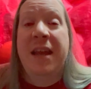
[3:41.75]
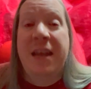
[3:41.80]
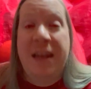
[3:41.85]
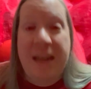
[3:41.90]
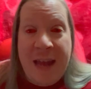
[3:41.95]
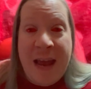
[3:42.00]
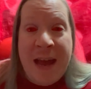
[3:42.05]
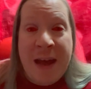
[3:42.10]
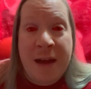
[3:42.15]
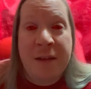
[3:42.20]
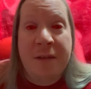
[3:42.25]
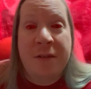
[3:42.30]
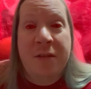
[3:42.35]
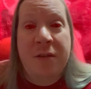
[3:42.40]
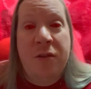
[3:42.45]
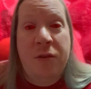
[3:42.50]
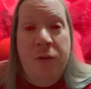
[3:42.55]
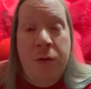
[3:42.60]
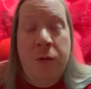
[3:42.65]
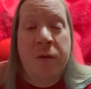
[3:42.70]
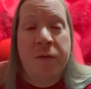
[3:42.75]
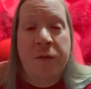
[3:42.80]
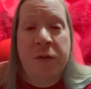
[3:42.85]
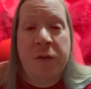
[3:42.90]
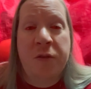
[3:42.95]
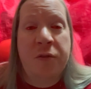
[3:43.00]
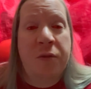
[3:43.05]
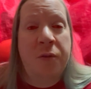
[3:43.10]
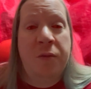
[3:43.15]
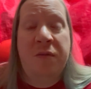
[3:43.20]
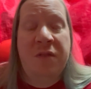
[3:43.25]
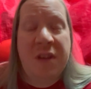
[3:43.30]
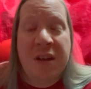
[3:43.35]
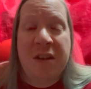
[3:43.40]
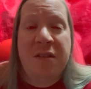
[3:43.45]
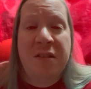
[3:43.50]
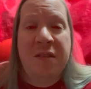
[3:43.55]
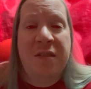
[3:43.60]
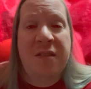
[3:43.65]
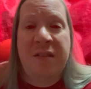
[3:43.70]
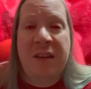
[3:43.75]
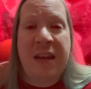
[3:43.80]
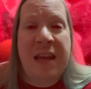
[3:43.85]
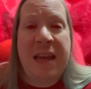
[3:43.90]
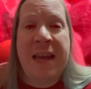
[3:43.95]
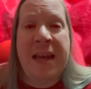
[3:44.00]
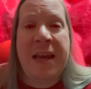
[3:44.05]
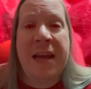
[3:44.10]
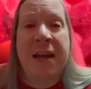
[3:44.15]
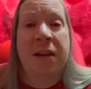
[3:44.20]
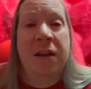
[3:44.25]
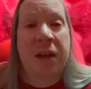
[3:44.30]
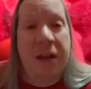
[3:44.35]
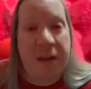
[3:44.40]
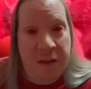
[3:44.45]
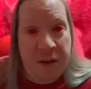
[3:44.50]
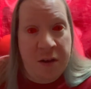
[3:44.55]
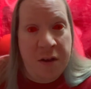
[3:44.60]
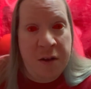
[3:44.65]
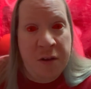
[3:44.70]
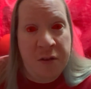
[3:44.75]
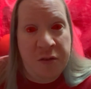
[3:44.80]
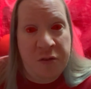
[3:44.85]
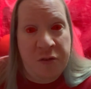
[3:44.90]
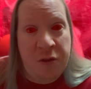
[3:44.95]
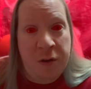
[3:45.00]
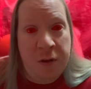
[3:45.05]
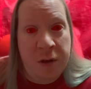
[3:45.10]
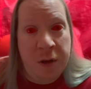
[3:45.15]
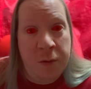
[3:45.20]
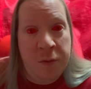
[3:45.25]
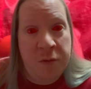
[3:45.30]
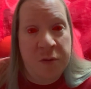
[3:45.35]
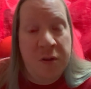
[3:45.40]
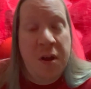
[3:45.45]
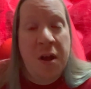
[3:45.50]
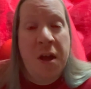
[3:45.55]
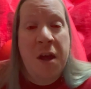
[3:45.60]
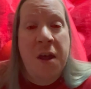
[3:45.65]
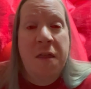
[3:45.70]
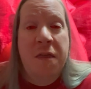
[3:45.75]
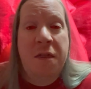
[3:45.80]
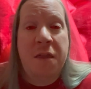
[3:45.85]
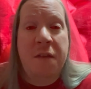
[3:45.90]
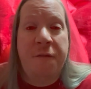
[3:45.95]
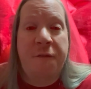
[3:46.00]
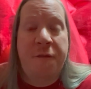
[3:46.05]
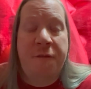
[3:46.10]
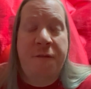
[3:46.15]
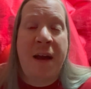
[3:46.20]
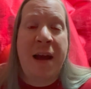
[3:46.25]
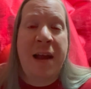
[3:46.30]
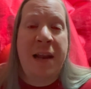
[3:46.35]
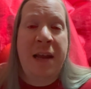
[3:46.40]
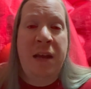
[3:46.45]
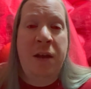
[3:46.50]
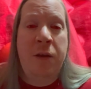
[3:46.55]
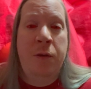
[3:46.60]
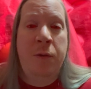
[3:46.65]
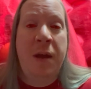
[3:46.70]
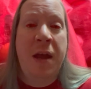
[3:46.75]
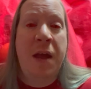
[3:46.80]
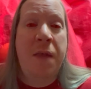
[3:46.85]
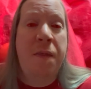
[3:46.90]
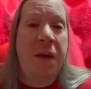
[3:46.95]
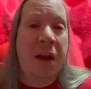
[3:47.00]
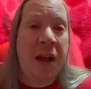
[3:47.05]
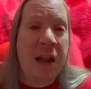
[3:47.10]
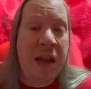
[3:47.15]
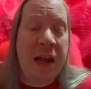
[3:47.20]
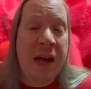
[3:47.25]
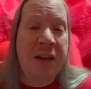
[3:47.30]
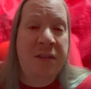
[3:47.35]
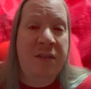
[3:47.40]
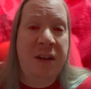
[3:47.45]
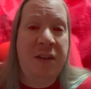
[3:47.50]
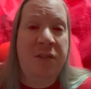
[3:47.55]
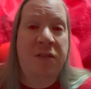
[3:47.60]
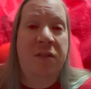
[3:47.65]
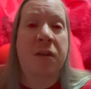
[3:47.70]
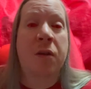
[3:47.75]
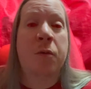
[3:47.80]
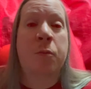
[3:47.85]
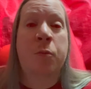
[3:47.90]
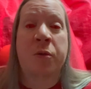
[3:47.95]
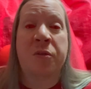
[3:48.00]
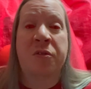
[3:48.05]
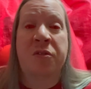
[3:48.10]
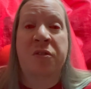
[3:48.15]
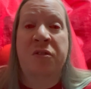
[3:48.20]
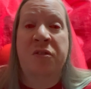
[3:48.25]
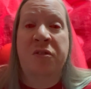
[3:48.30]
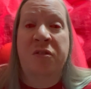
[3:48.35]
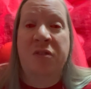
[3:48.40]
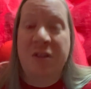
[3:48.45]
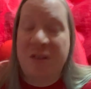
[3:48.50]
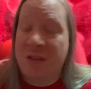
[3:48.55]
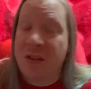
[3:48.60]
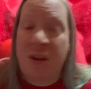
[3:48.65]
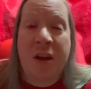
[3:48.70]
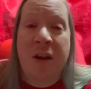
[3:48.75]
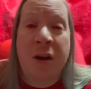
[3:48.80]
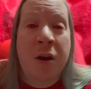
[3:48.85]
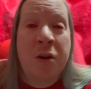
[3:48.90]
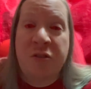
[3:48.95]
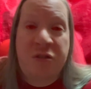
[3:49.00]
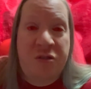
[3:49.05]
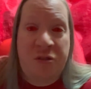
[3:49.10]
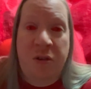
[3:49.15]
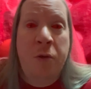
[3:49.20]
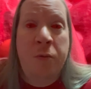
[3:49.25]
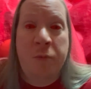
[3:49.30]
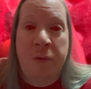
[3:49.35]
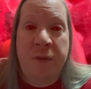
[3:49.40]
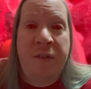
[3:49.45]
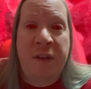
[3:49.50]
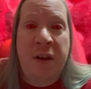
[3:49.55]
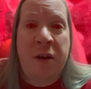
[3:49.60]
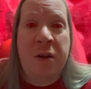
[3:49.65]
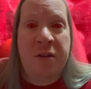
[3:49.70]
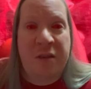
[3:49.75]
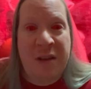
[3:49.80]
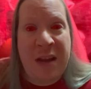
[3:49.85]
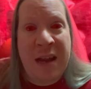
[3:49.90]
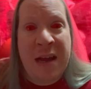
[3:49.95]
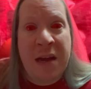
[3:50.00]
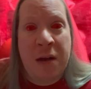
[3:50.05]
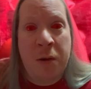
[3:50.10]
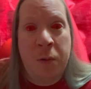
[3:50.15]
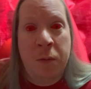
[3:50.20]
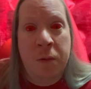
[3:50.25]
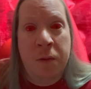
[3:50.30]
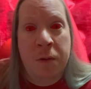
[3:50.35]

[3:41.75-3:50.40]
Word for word: Yeah, Universal didn't see, like the other studios, the value in the classics that are so revered now.